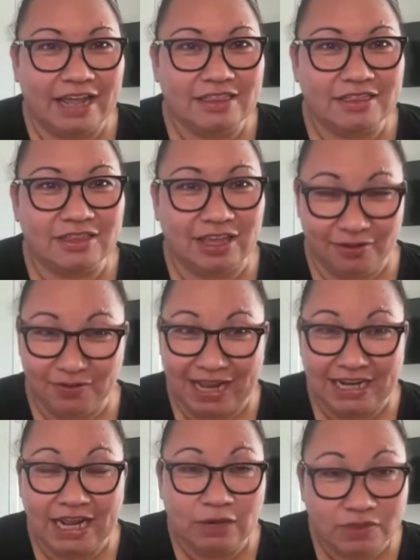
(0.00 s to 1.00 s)
And
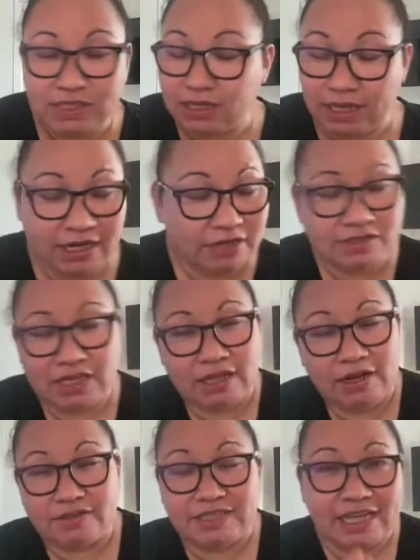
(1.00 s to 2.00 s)
it was like, and
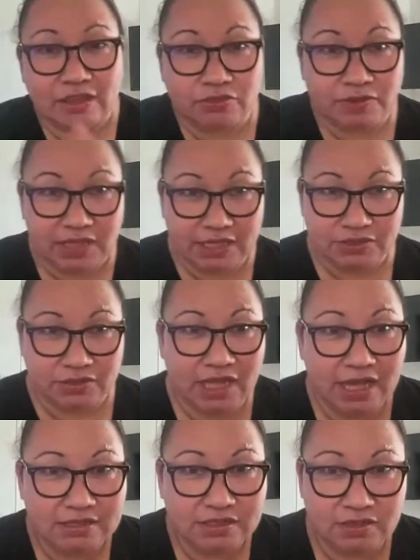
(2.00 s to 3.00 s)
I was like, in 3 lines or
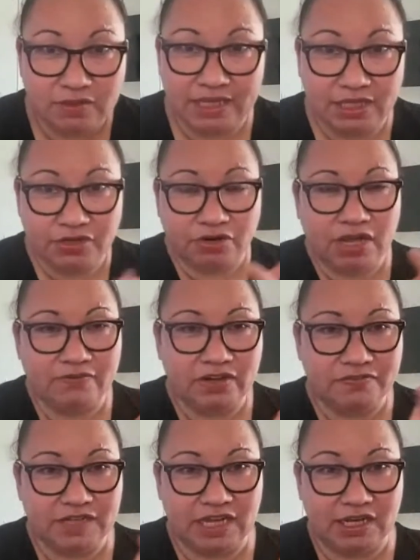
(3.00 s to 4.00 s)
less. And they're like, you don't have
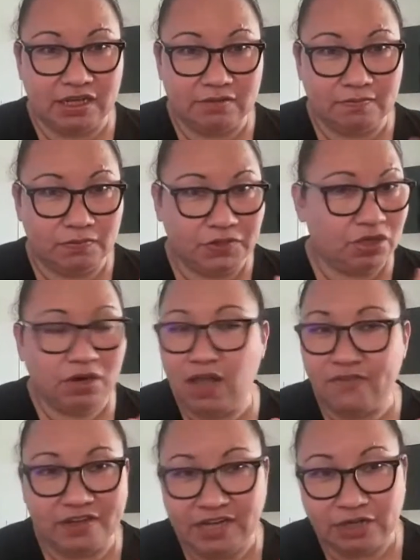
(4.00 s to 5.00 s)
enough data. You don't
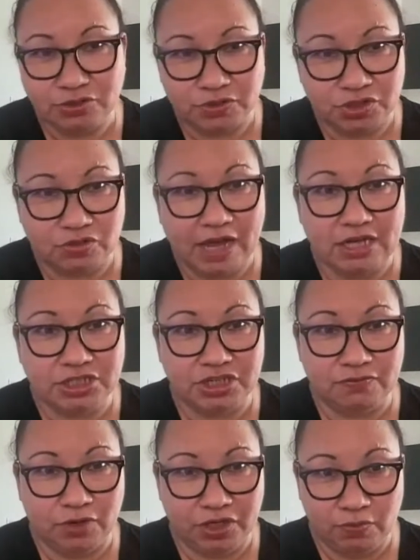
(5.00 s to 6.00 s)
have an actual strategy
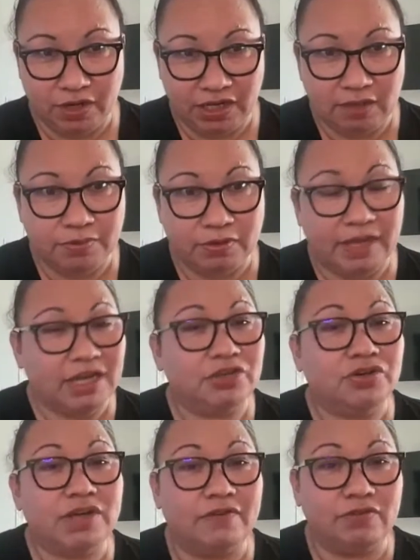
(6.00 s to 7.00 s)
of what you want to implement. And you
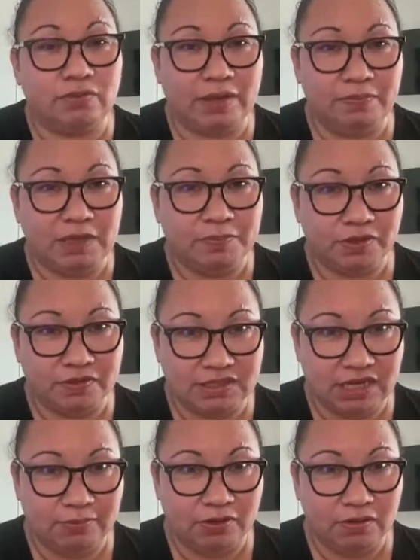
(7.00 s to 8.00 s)
don't have the right people at the
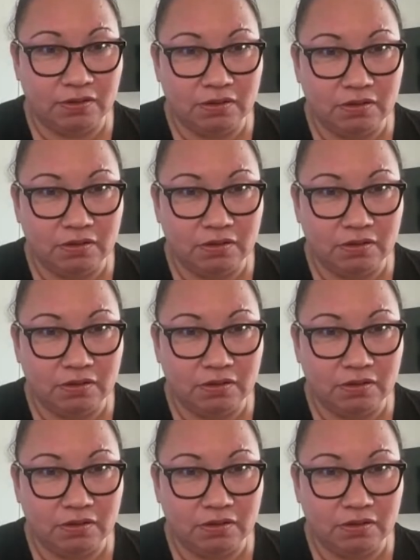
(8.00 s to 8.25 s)
table.